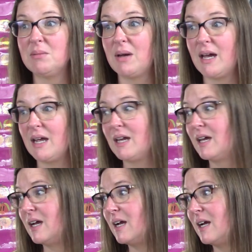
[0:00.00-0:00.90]
buy
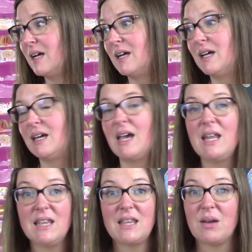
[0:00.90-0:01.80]

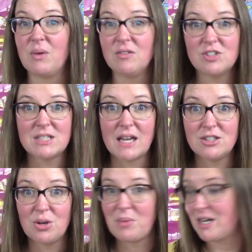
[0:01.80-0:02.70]
anything. We've just had
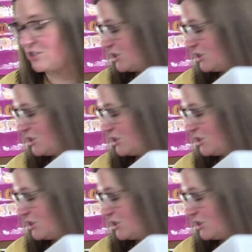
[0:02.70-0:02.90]
so much.